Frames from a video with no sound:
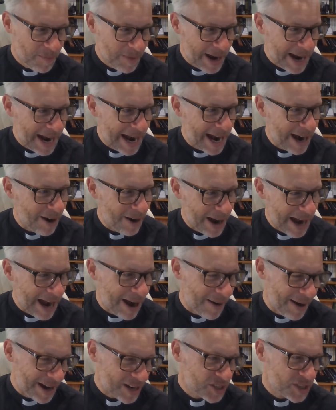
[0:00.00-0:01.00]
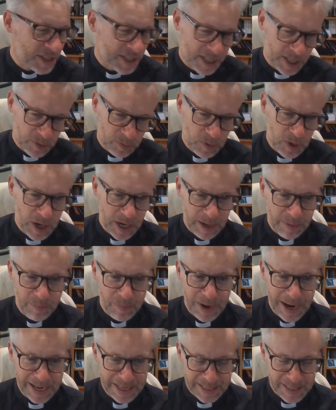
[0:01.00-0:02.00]
how actually it did work in
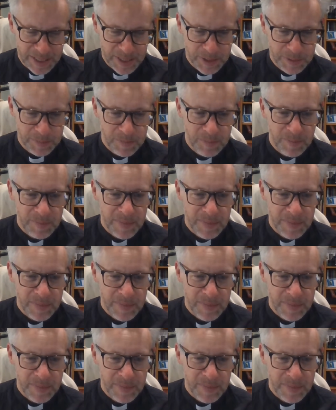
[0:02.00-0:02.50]
practice.